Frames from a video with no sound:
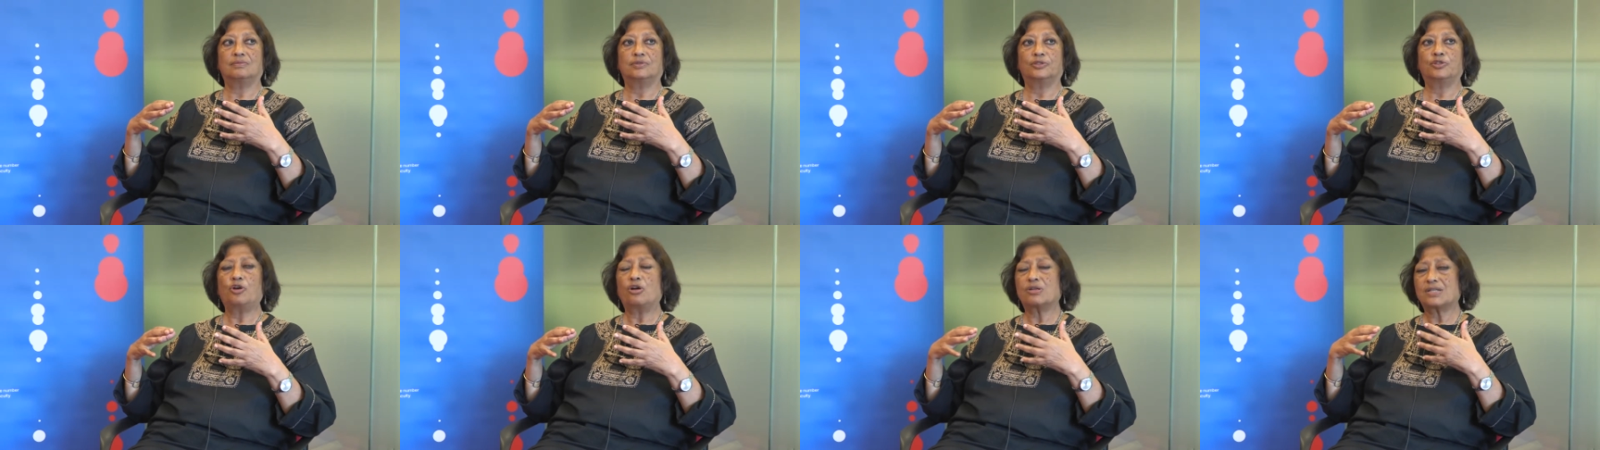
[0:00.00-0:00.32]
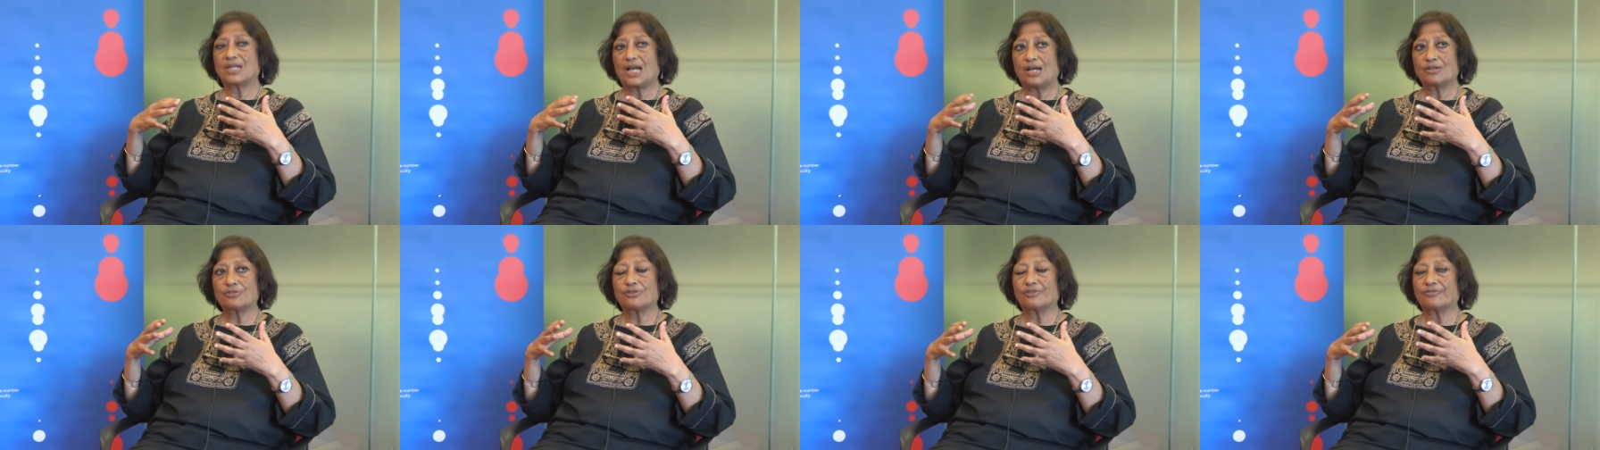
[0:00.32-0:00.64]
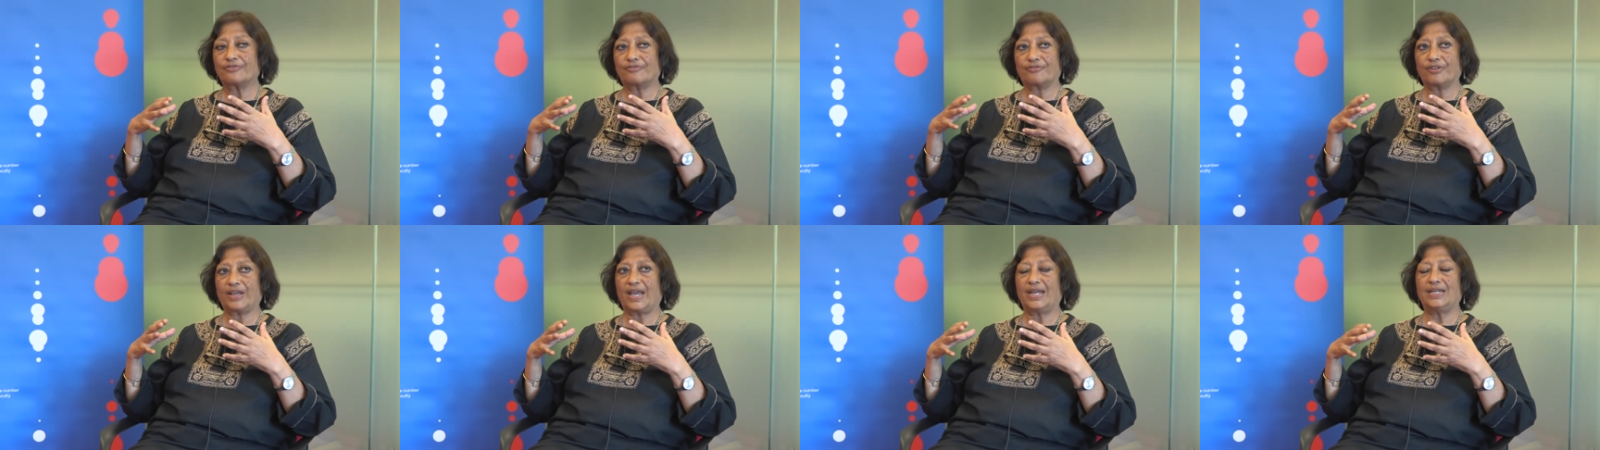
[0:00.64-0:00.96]
not out
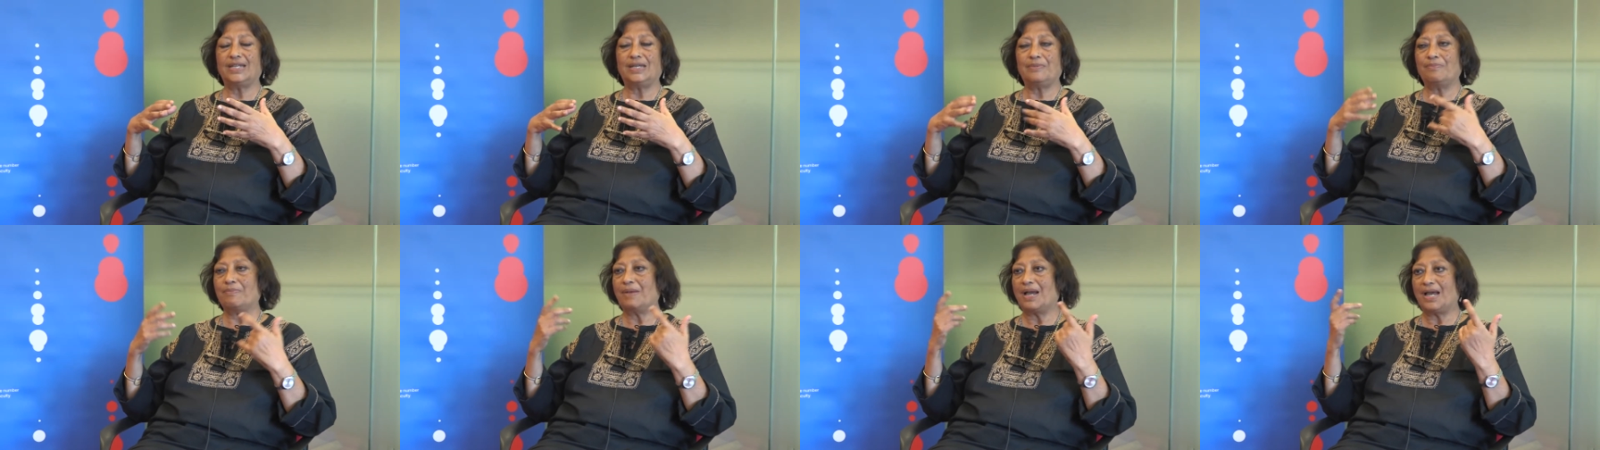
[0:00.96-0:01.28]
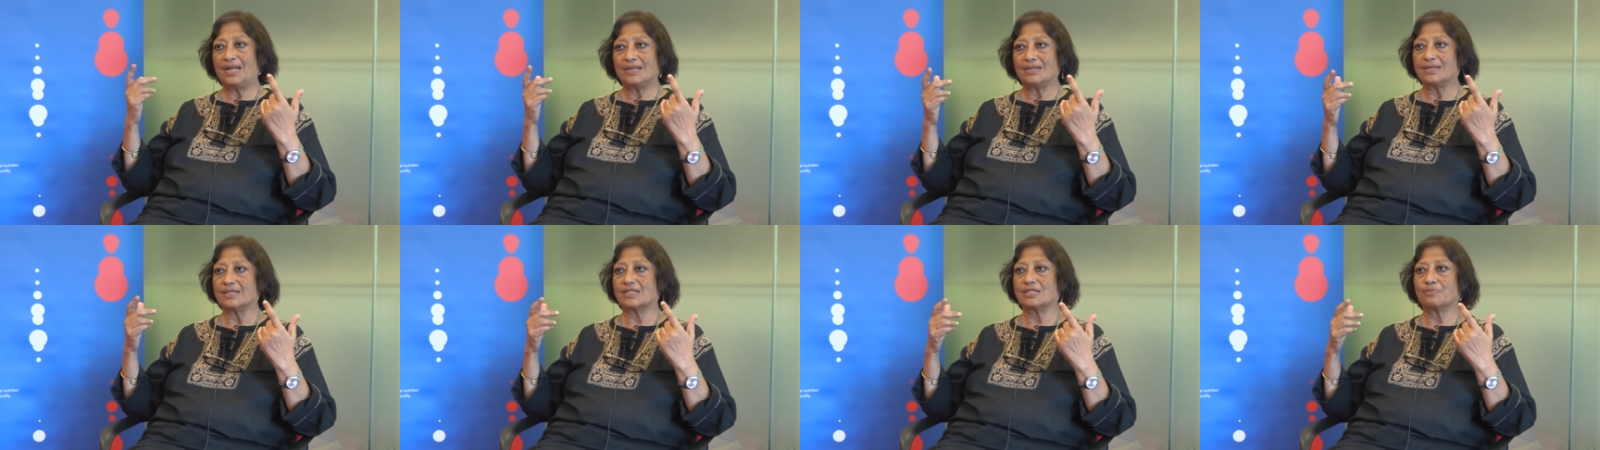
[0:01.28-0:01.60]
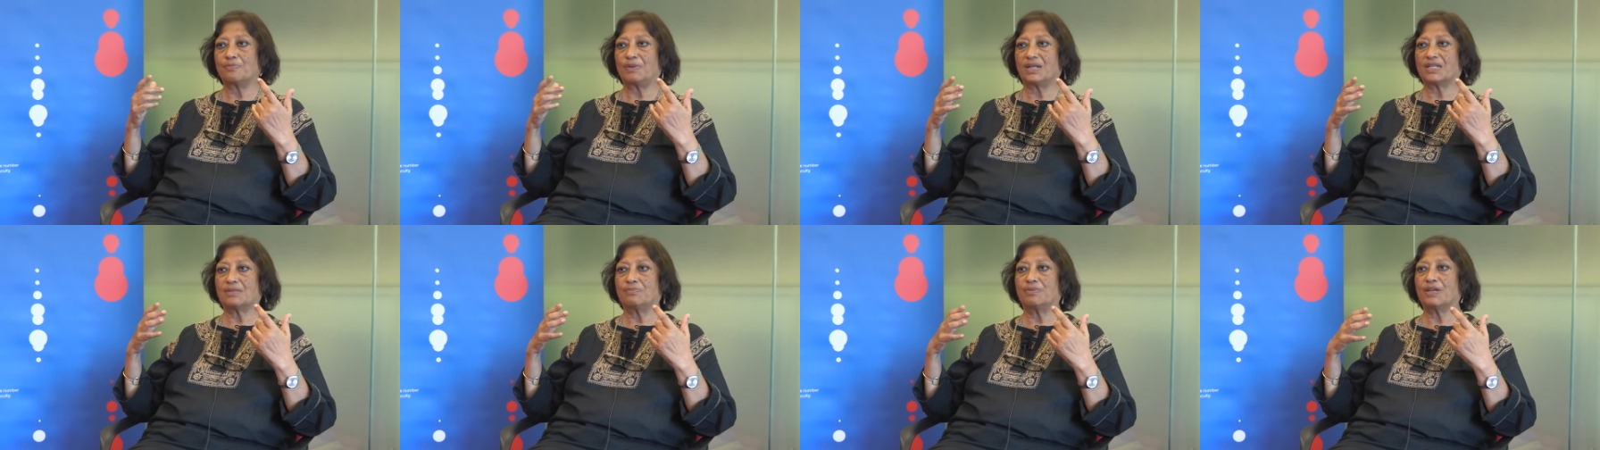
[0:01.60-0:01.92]
of any malice,
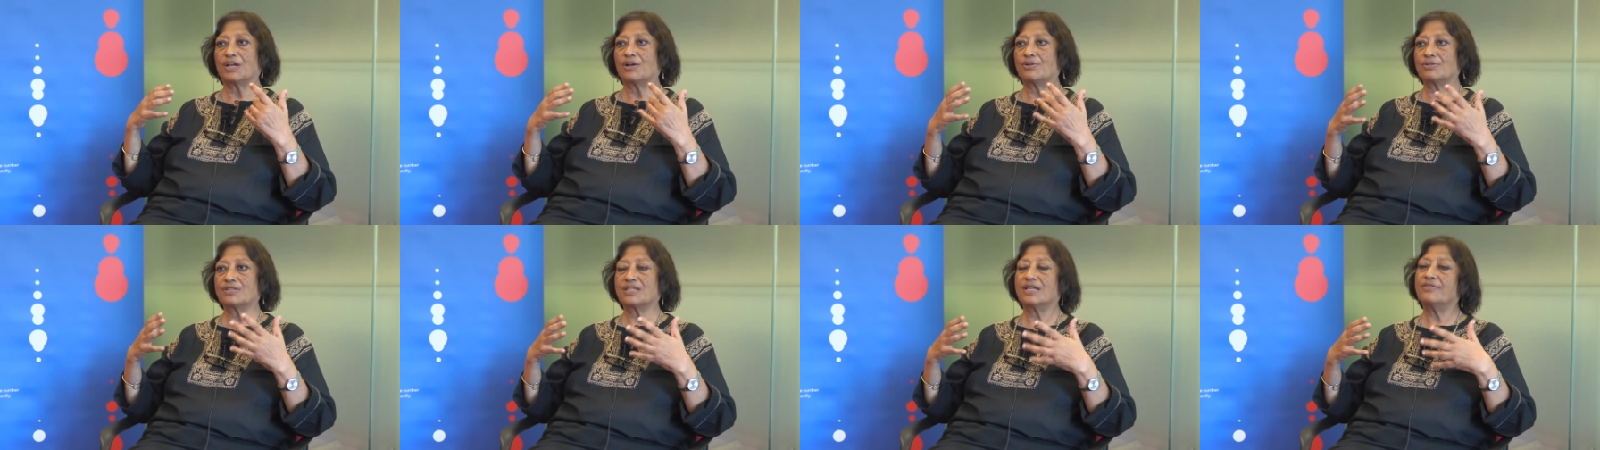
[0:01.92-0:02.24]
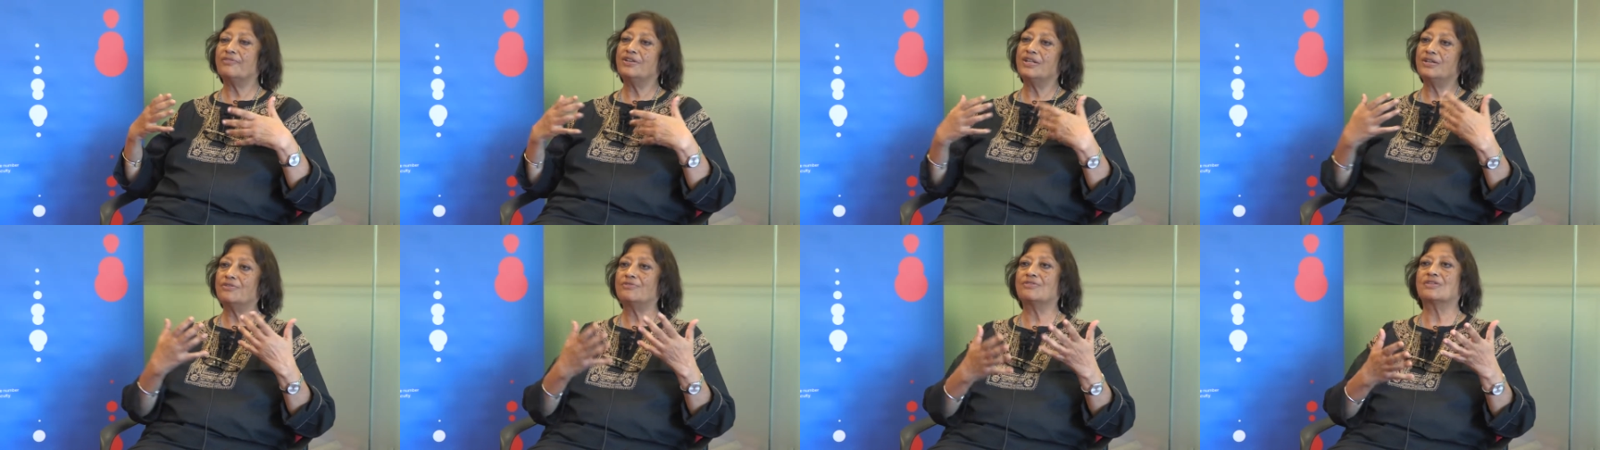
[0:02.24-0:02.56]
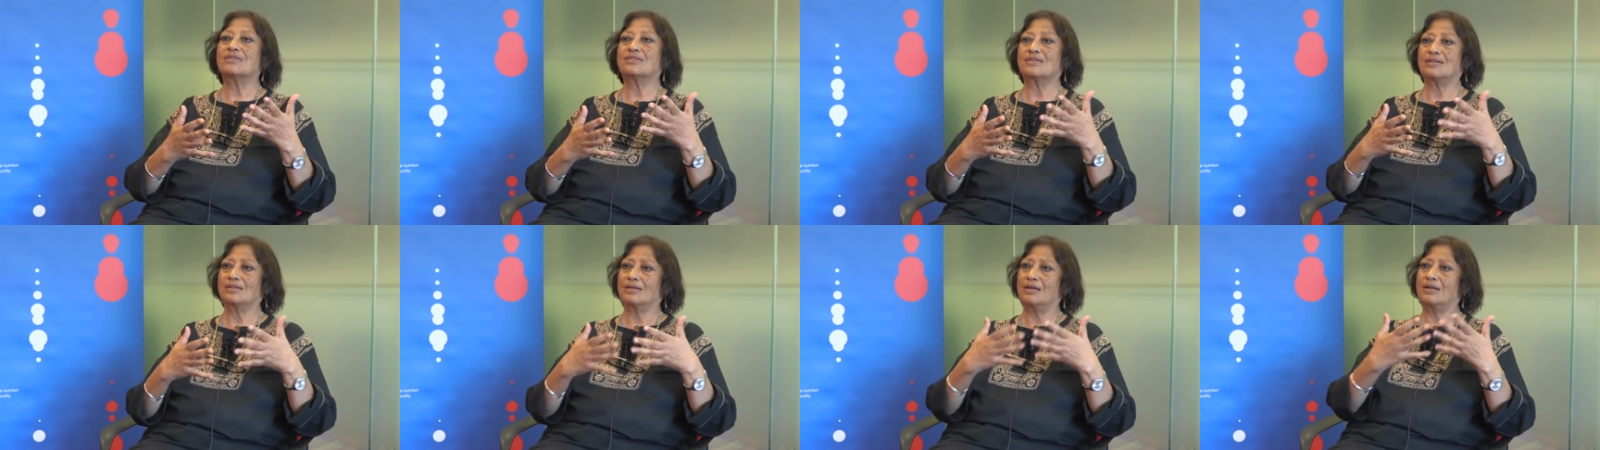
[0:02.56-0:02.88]
but because they're
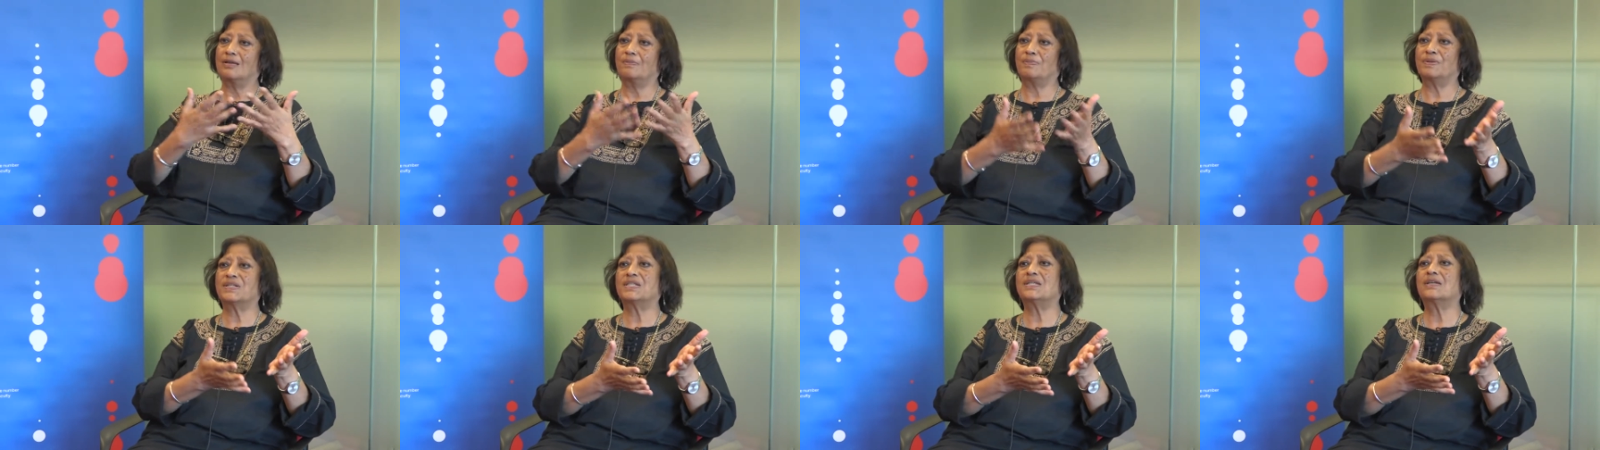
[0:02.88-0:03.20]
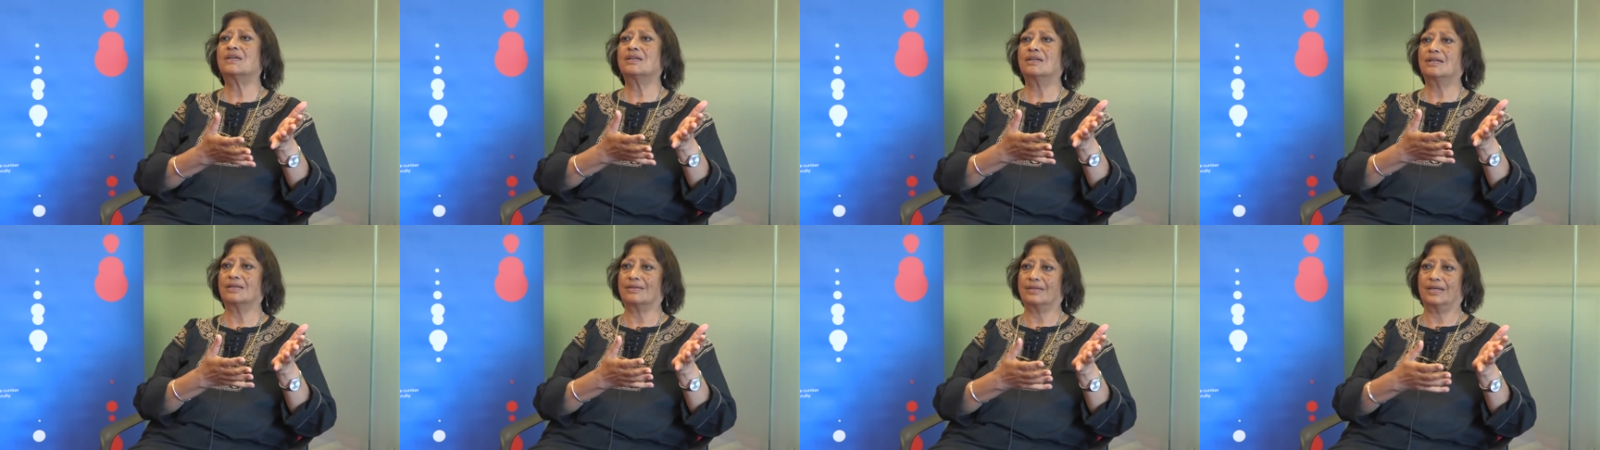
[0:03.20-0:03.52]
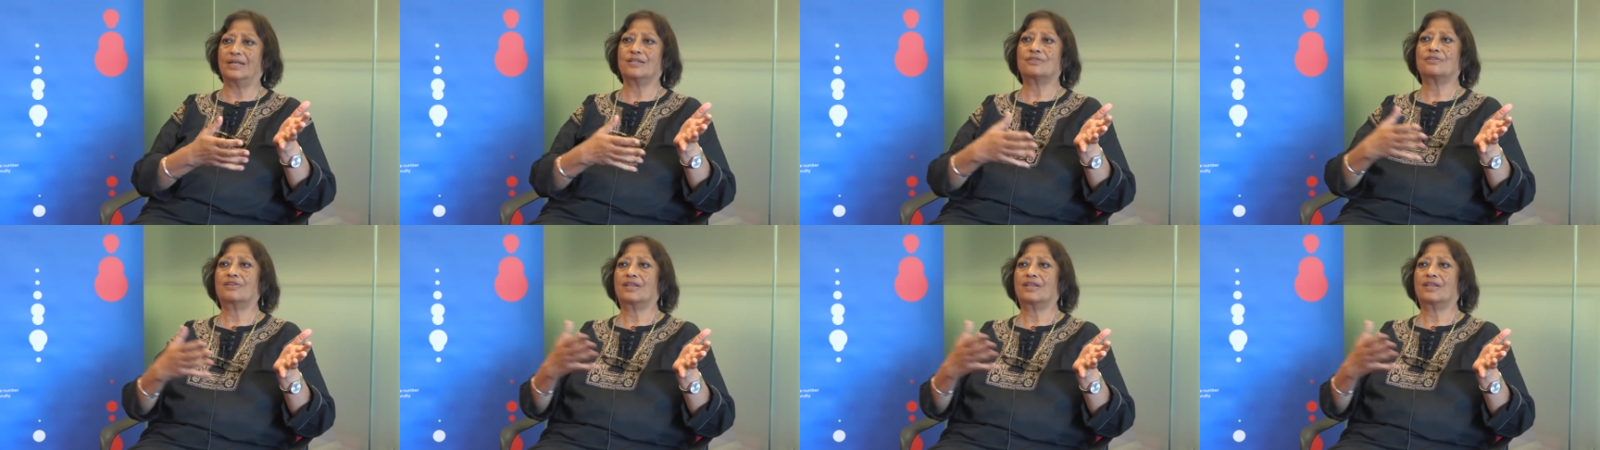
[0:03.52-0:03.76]
interested in a particular thing,